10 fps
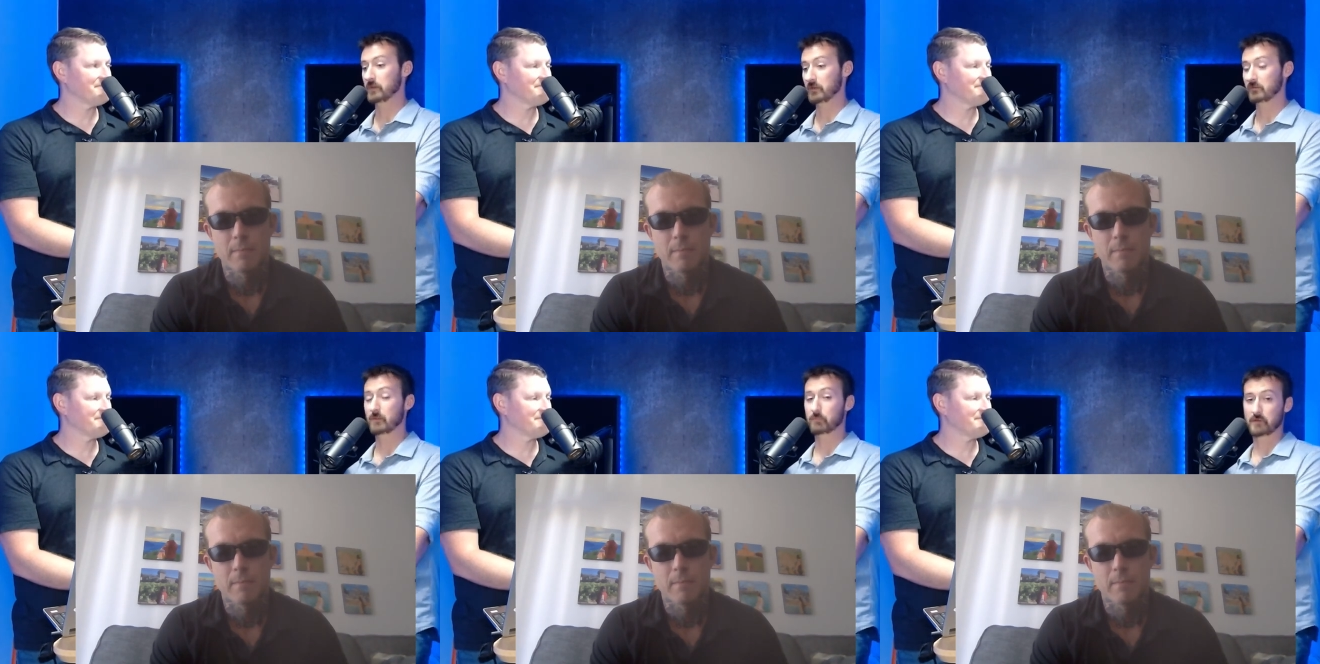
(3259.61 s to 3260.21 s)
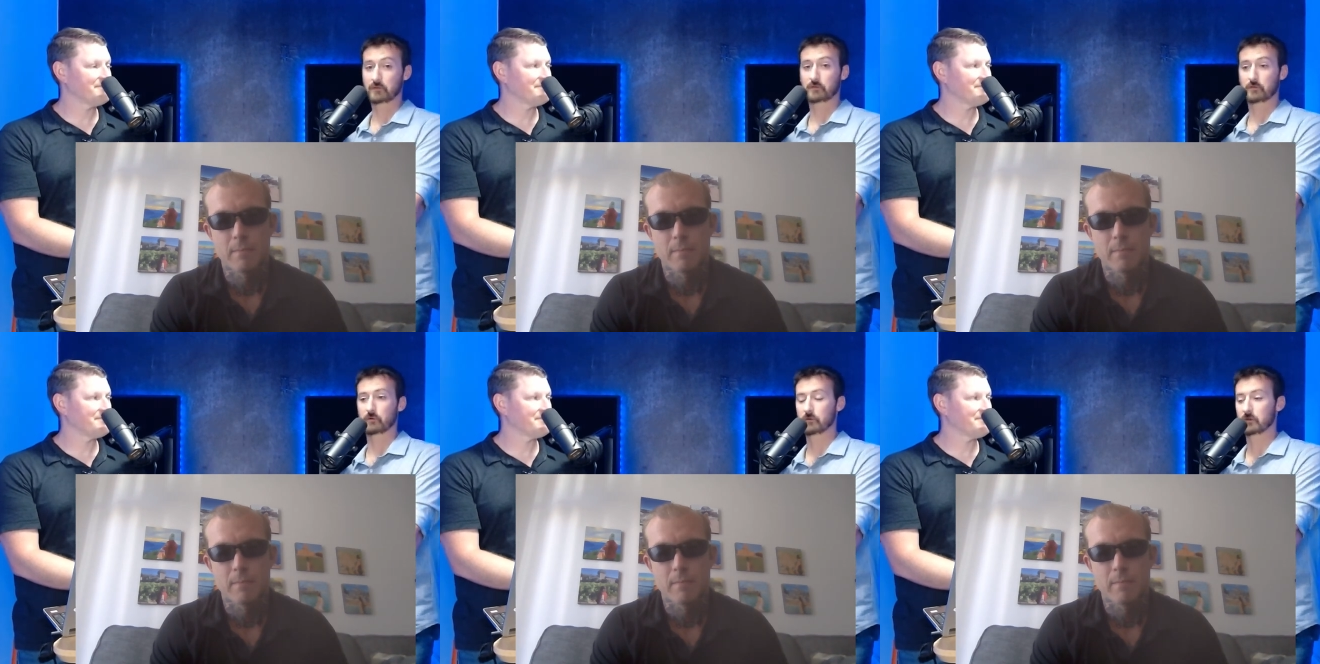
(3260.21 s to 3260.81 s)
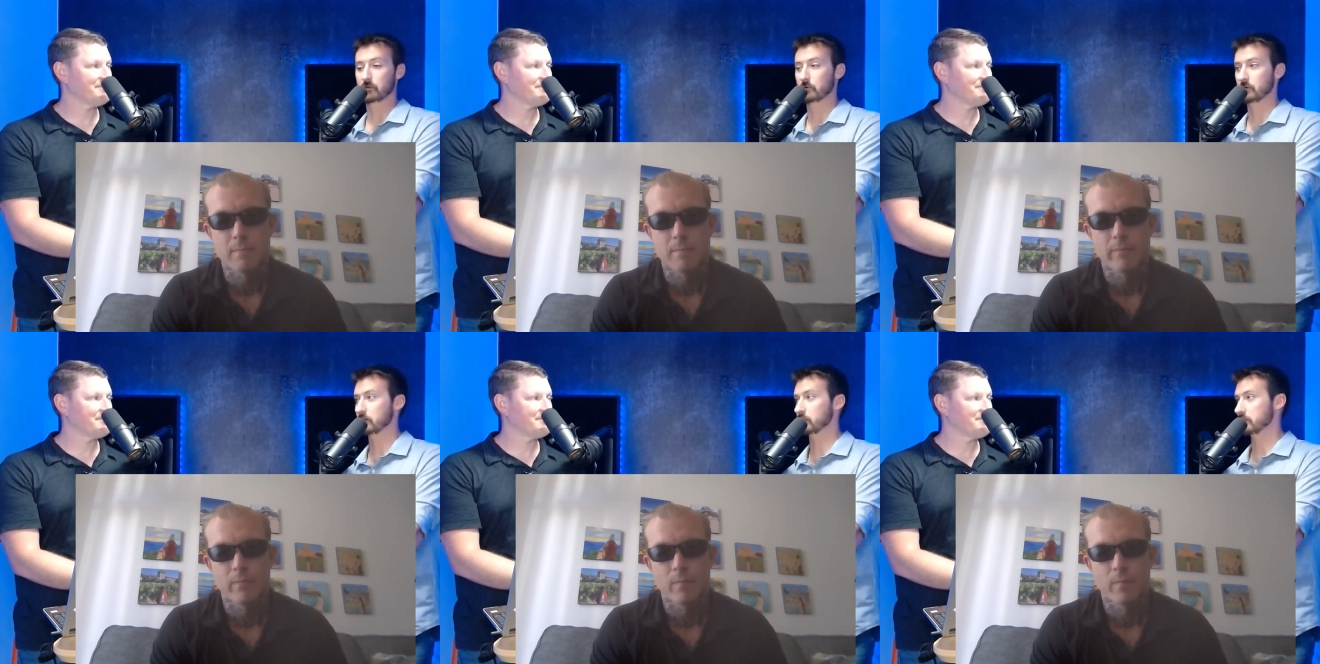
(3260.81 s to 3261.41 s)
Speaker 1: can separate the two will
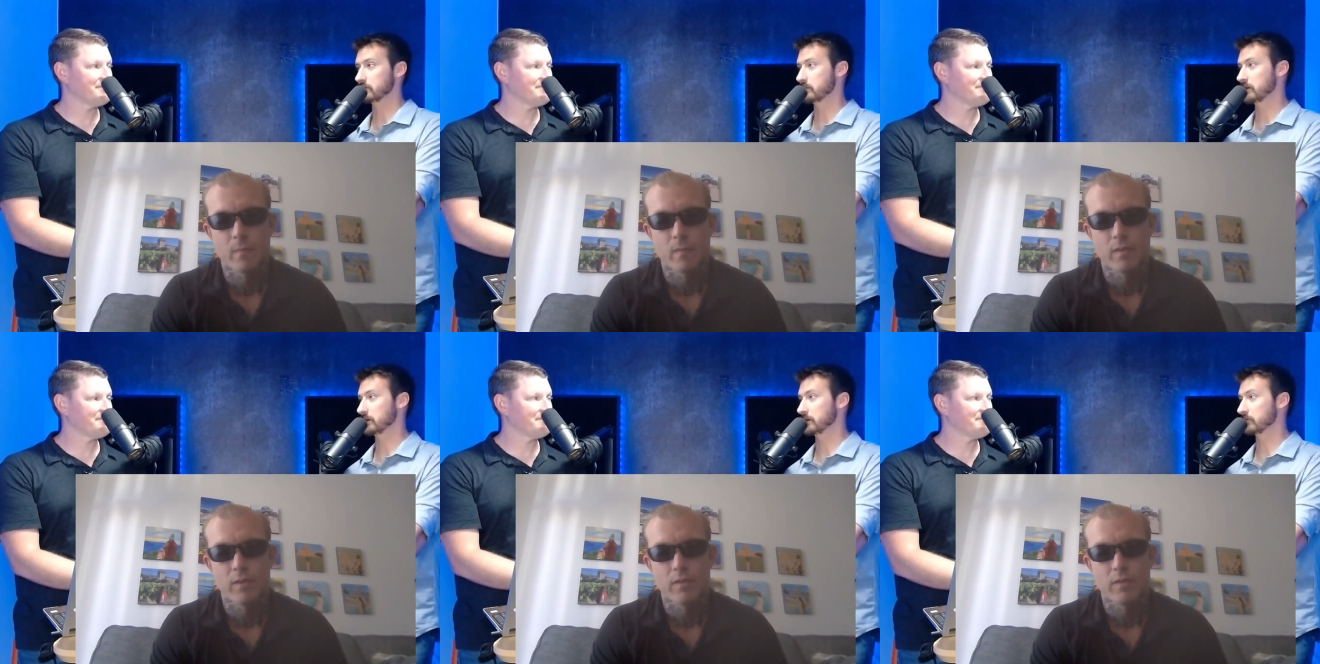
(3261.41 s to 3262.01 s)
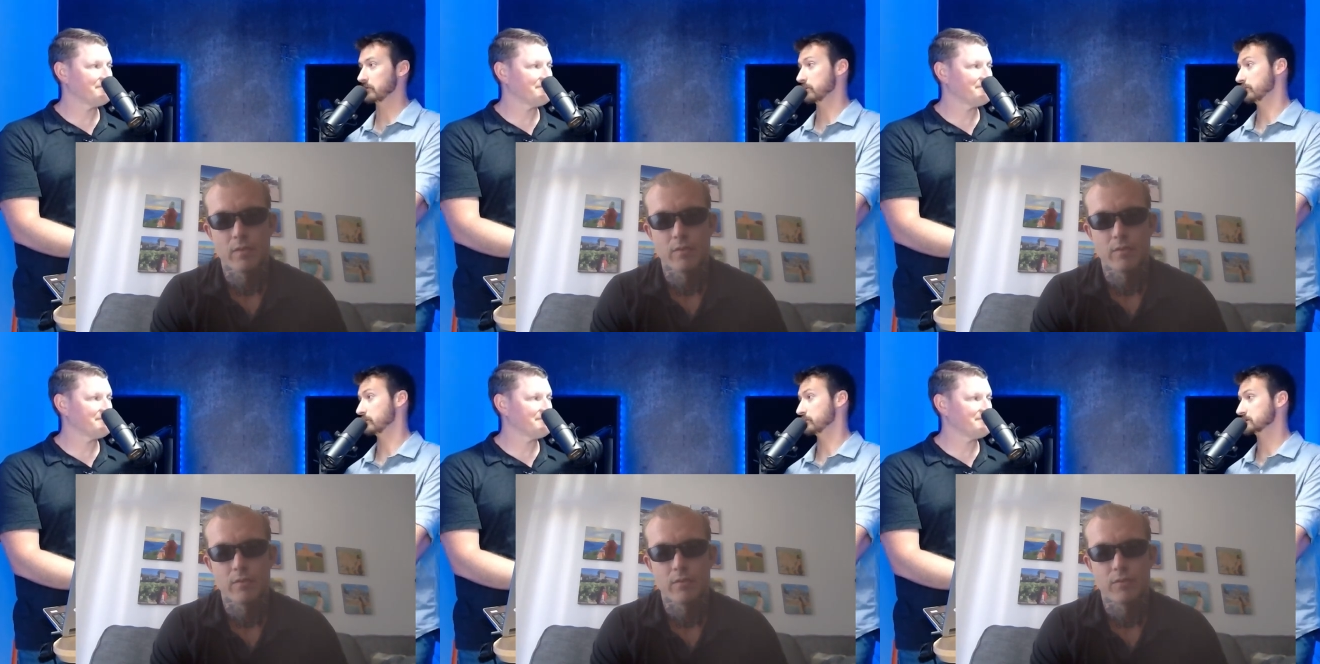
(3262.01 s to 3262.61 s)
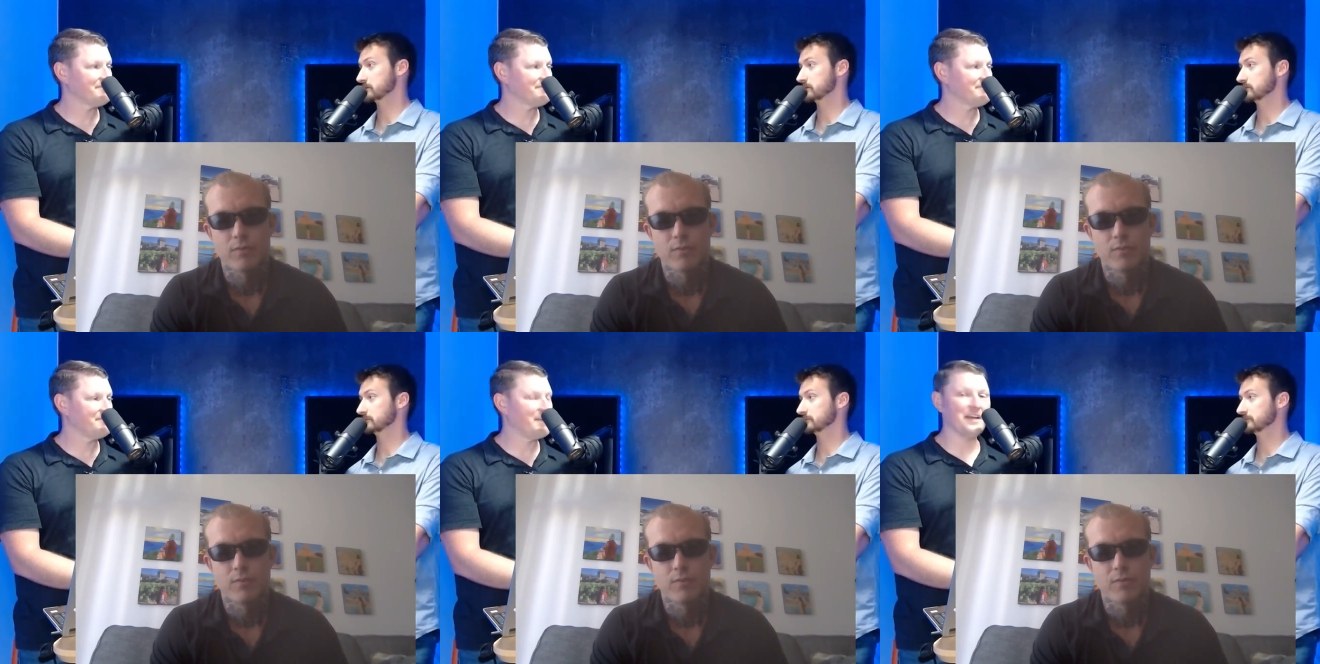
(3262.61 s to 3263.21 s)
increase the ability for performance.
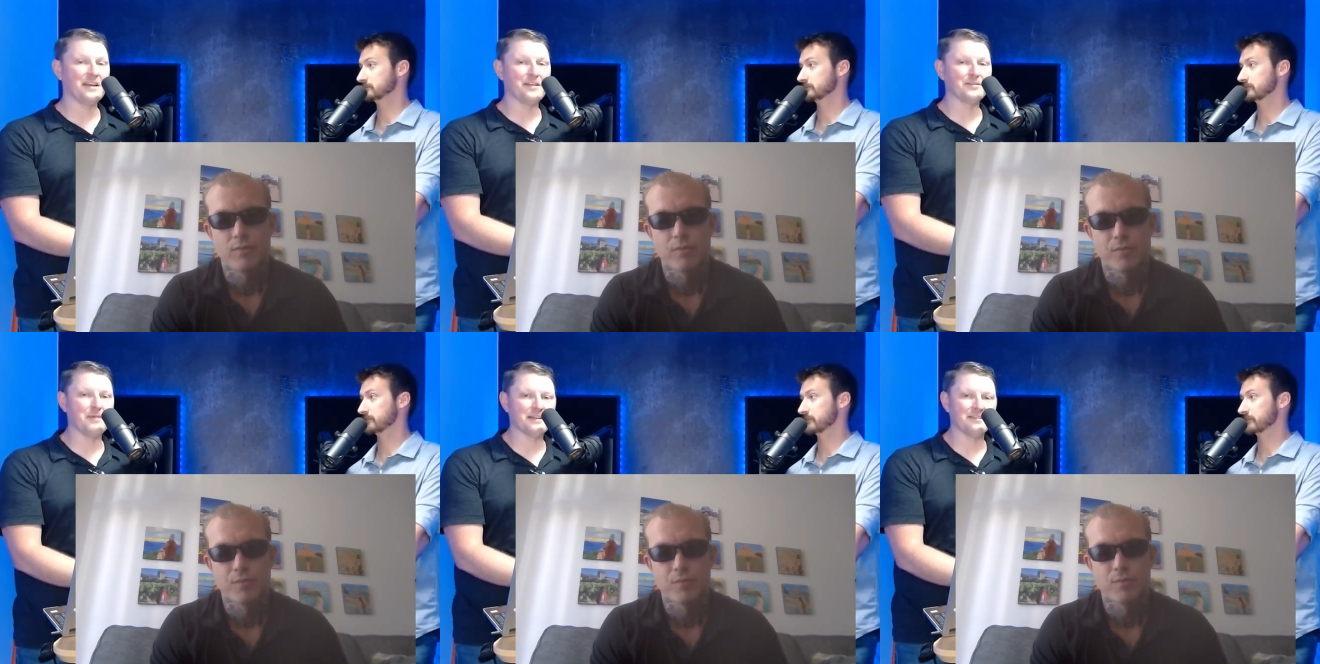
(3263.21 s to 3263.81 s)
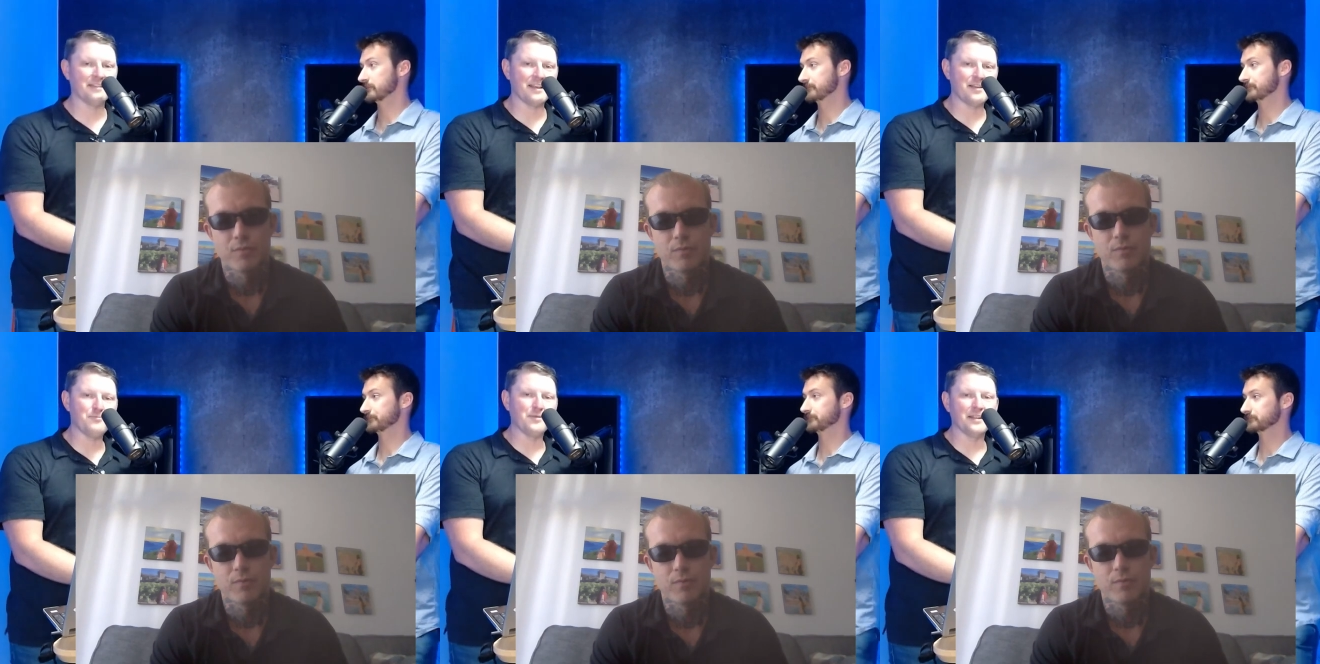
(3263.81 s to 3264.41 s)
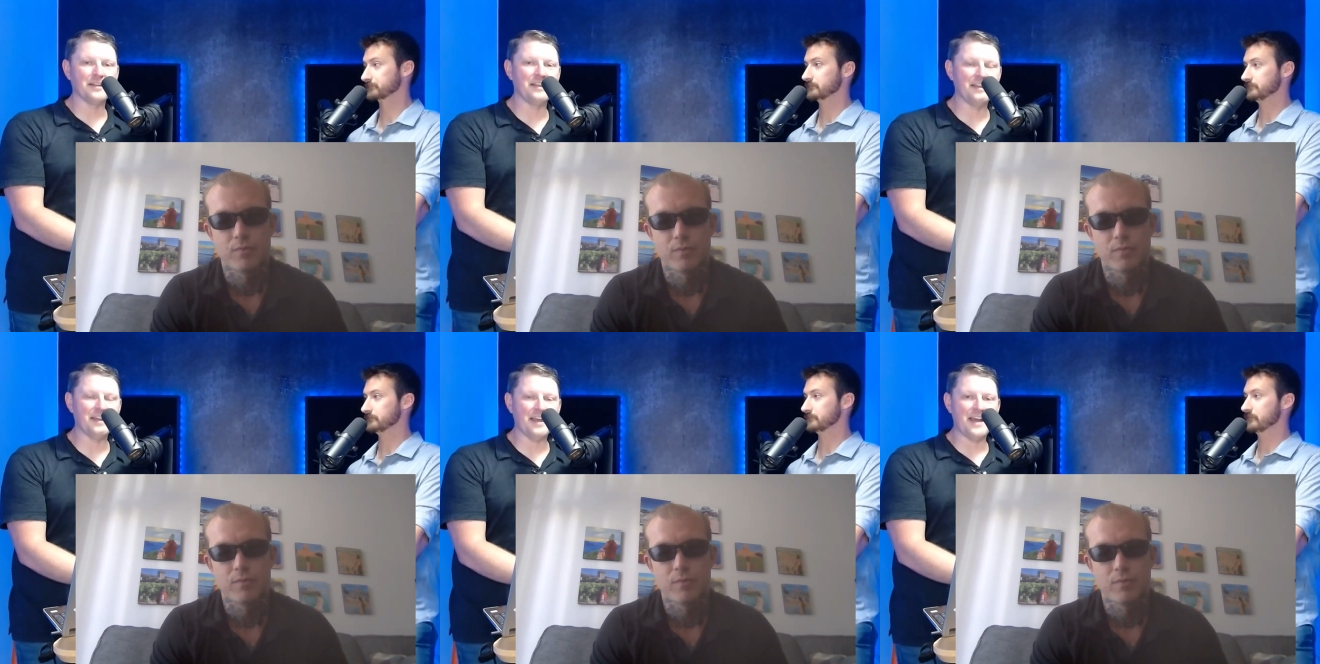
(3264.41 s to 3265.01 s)
Speaker 2: Yeah, and it goes back to that
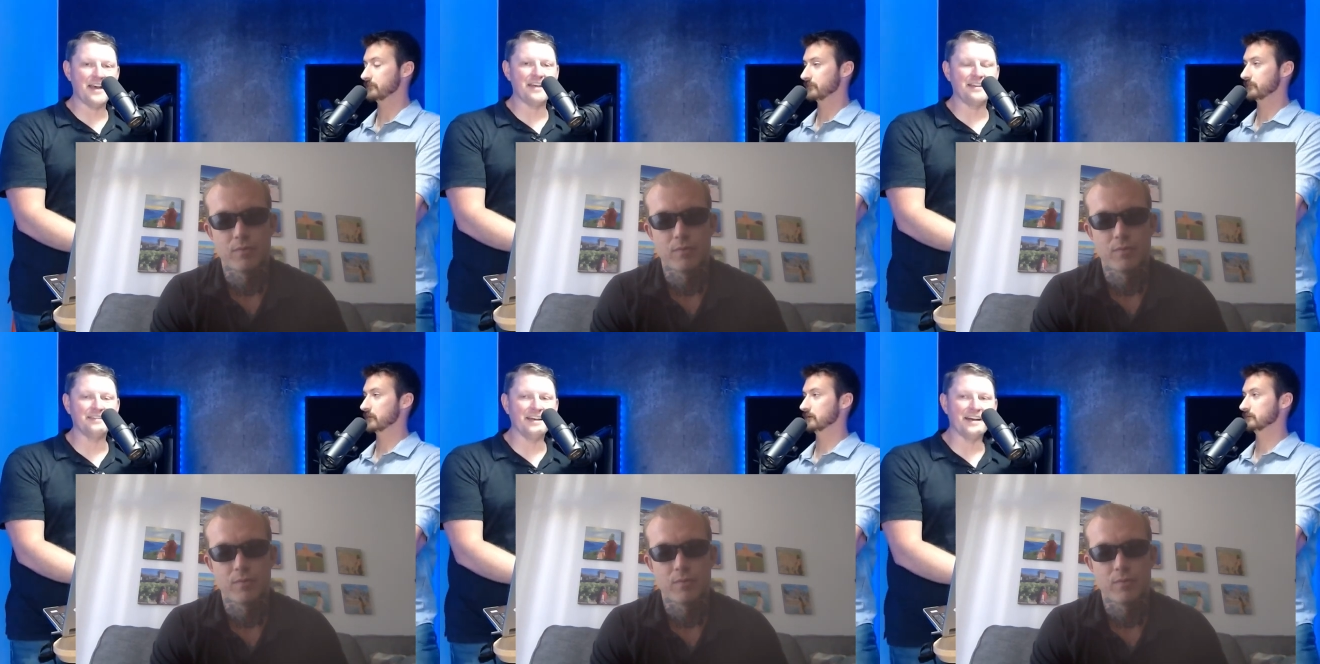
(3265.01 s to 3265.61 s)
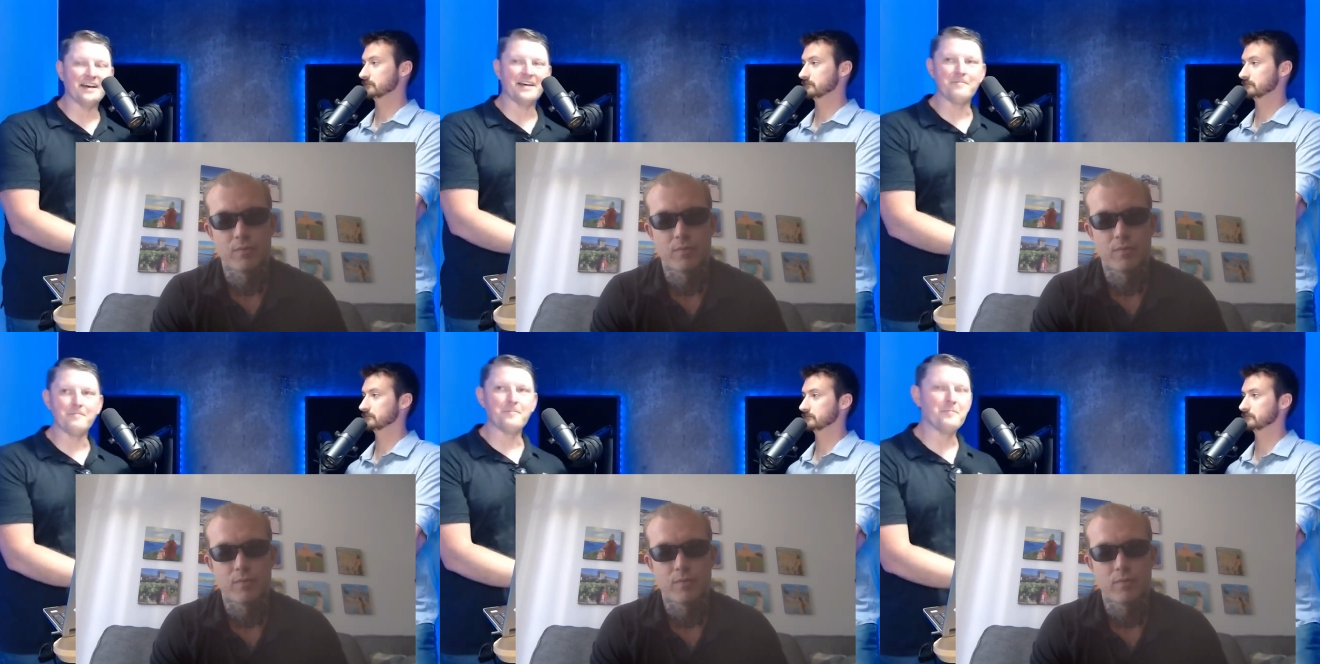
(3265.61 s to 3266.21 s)
humility and um,